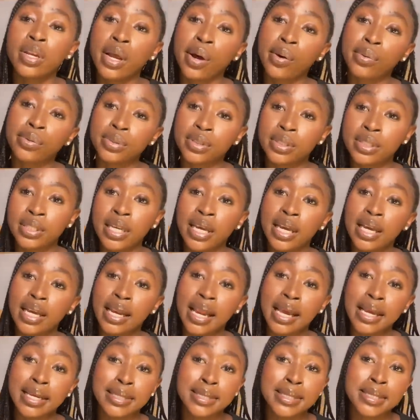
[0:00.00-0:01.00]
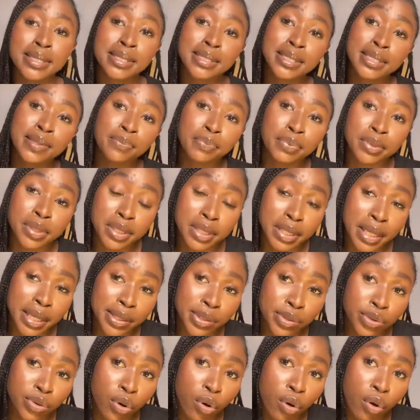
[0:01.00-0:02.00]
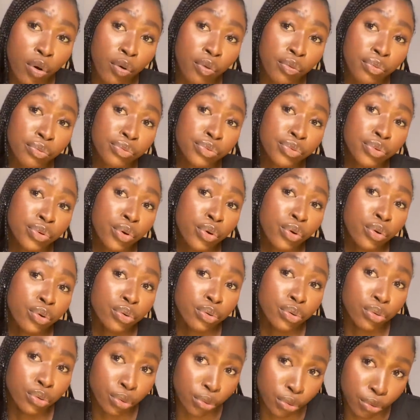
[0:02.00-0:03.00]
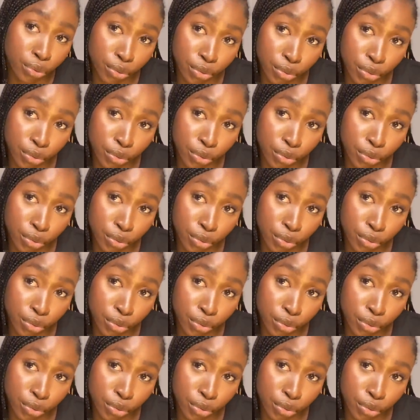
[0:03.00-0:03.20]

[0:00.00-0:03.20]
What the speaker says: that will take like 60% of your load.